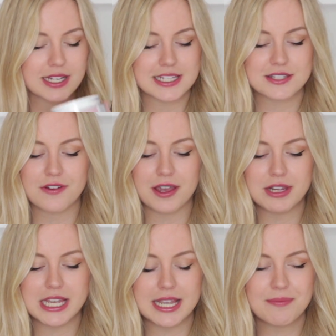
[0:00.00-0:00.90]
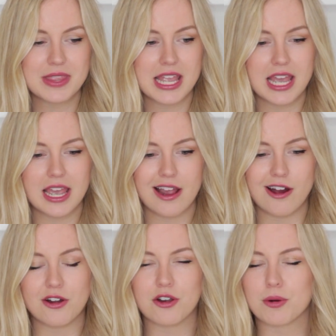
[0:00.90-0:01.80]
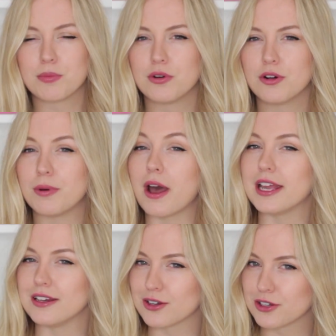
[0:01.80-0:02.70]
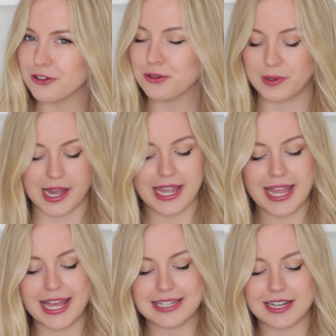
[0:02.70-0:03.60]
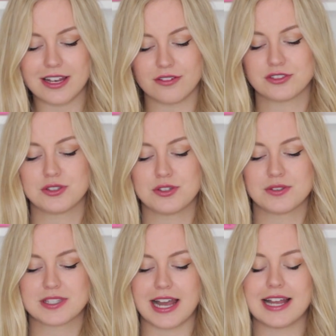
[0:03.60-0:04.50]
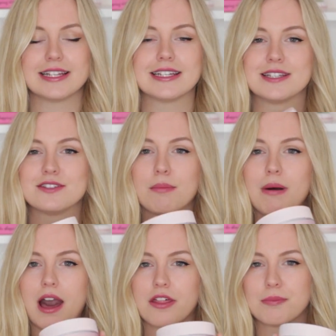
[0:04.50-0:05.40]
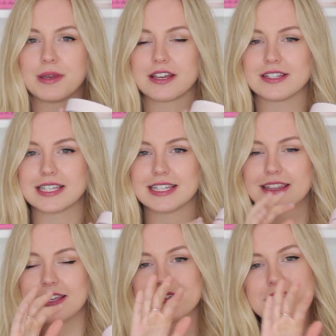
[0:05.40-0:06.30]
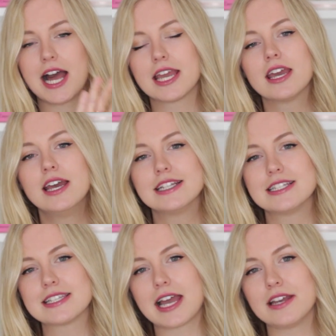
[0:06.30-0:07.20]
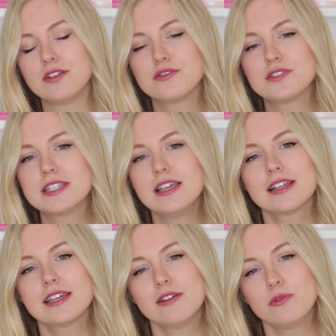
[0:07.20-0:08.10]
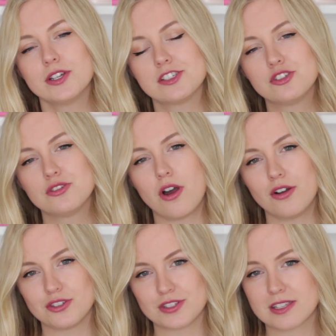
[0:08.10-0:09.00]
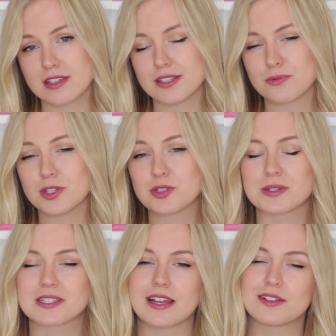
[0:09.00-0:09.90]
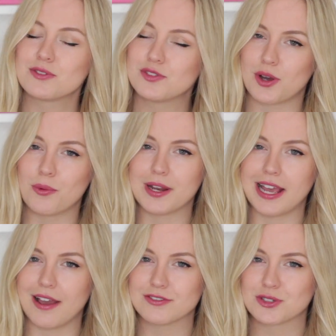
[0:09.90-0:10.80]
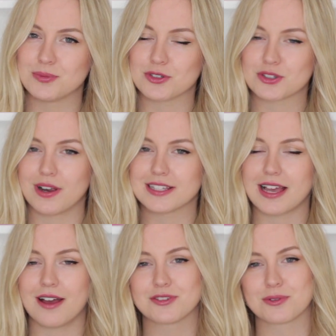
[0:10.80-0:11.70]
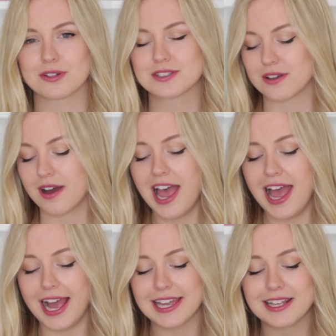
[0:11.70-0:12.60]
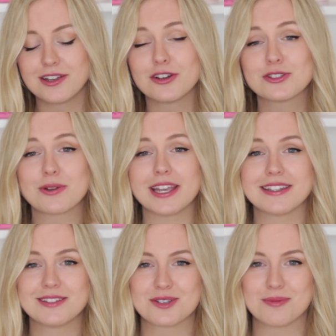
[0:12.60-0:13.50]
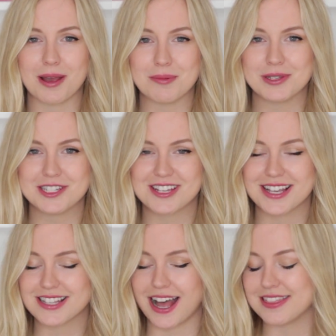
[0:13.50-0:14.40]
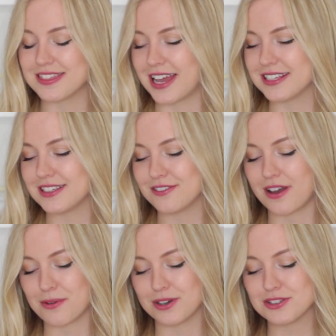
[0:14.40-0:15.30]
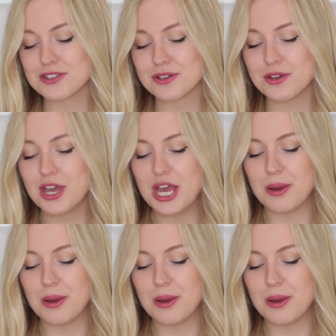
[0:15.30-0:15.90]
It's very herbal, but in a good way, and I love to use that in the bath because it leaves like this kind of silky residue on your skin, which means that you don't really have to moisturize afterwards. So I can go straight into my PJs at night if I want to,